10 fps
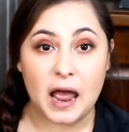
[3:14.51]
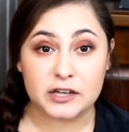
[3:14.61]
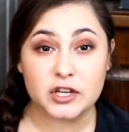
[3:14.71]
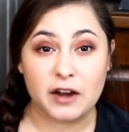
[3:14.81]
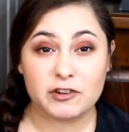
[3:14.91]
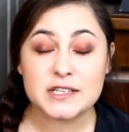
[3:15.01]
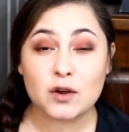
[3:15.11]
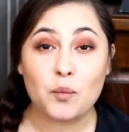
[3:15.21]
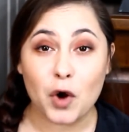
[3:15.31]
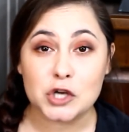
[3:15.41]
Actually, every
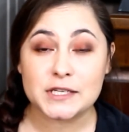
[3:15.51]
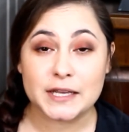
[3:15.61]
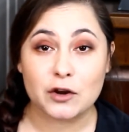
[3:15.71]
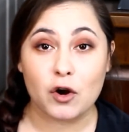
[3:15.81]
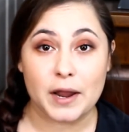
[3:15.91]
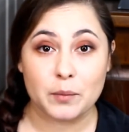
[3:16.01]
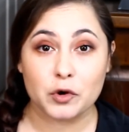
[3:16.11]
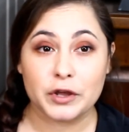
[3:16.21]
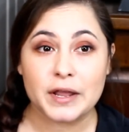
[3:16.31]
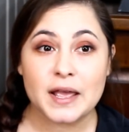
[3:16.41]
single person in our
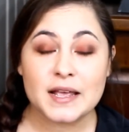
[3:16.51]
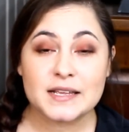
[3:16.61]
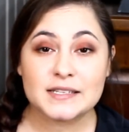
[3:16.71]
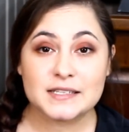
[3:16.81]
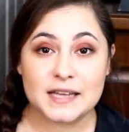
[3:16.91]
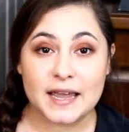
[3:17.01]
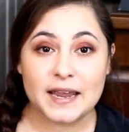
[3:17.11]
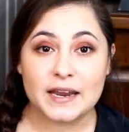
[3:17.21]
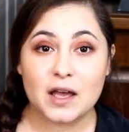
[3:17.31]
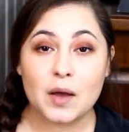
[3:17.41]
neighborhood
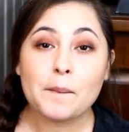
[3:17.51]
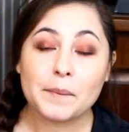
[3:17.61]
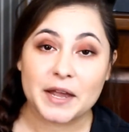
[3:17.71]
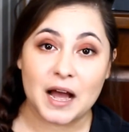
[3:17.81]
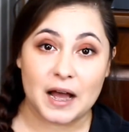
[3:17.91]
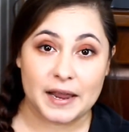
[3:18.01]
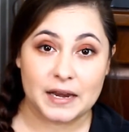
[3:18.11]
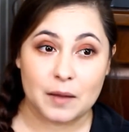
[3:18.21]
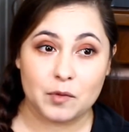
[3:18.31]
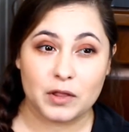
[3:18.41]
stayed
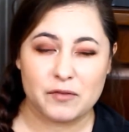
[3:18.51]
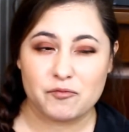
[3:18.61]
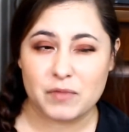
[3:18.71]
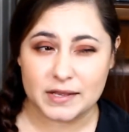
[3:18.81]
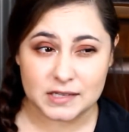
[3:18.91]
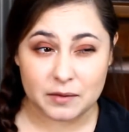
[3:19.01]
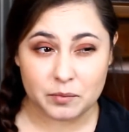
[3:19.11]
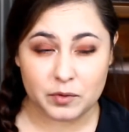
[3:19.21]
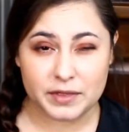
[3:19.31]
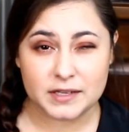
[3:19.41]
behind, I believe,
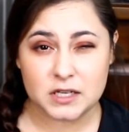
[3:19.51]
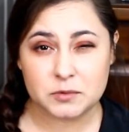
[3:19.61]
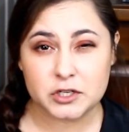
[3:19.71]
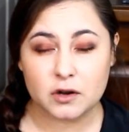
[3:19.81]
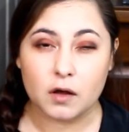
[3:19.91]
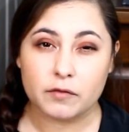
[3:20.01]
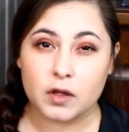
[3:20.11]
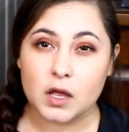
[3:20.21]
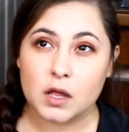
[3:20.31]
except with the exception of